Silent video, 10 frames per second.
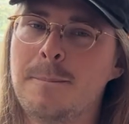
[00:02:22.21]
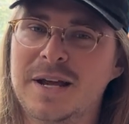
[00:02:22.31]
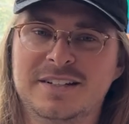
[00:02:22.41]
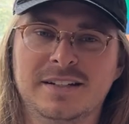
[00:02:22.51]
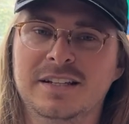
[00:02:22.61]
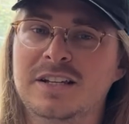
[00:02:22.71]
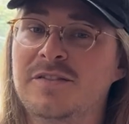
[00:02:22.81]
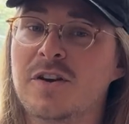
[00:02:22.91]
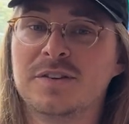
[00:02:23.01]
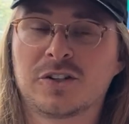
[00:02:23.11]
Basically,
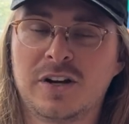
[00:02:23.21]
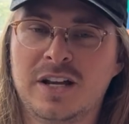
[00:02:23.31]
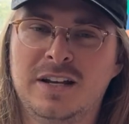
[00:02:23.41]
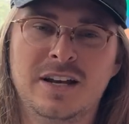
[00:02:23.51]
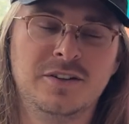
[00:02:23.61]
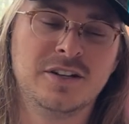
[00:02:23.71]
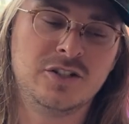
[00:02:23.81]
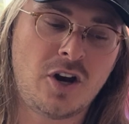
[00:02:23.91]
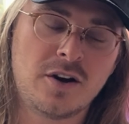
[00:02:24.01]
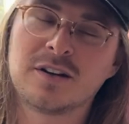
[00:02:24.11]
if you have a screen and there's a
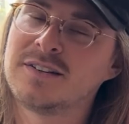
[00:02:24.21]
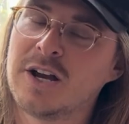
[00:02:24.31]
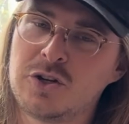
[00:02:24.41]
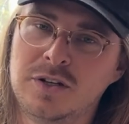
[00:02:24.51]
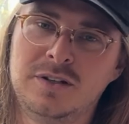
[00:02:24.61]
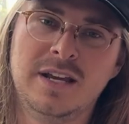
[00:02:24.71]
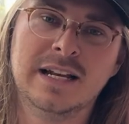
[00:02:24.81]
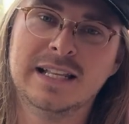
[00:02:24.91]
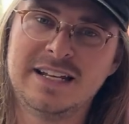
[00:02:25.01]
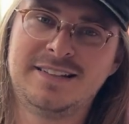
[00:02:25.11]
dark section
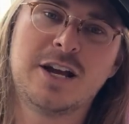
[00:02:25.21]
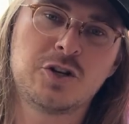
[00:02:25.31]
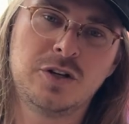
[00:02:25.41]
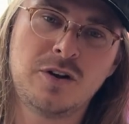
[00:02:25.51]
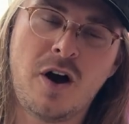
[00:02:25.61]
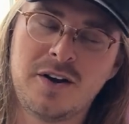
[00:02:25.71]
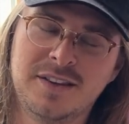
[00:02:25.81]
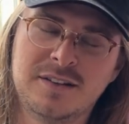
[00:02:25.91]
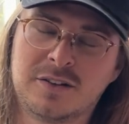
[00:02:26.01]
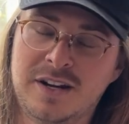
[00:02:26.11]
and a light section on
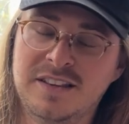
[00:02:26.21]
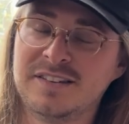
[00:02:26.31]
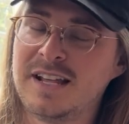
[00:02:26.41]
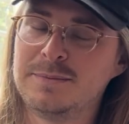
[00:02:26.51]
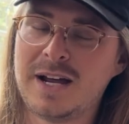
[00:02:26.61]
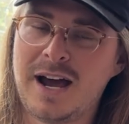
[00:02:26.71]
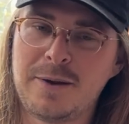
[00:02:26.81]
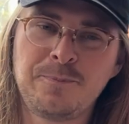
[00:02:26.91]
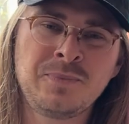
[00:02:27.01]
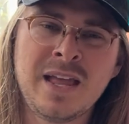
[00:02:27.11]
the screen at the same
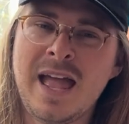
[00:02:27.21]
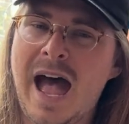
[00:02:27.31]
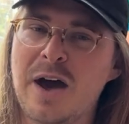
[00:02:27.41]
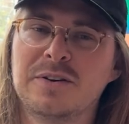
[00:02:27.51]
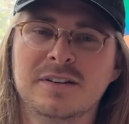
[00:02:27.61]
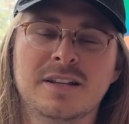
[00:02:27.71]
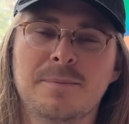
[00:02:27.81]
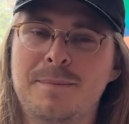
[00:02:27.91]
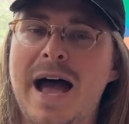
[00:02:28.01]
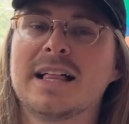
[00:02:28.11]
time, how does the
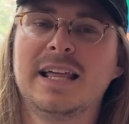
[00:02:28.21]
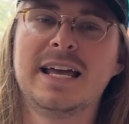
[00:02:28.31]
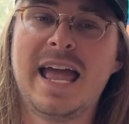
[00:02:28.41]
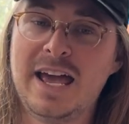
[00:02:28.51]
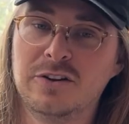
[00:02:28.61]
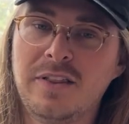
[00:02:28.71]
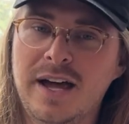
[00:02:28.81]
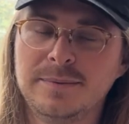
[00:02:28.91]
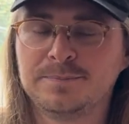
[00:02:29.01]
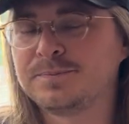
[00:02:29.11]
backlight handle
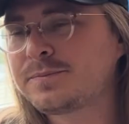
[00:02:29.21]
that?